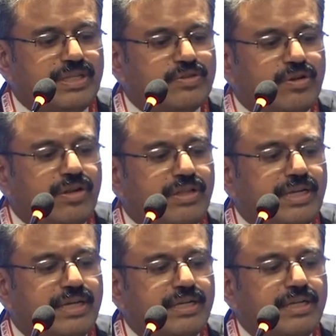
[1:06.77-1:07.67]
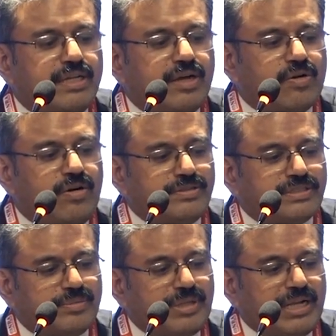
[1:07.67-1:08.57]
These are all the
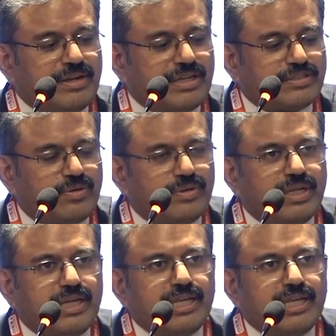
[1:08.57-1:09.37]
cons of the ultrasound.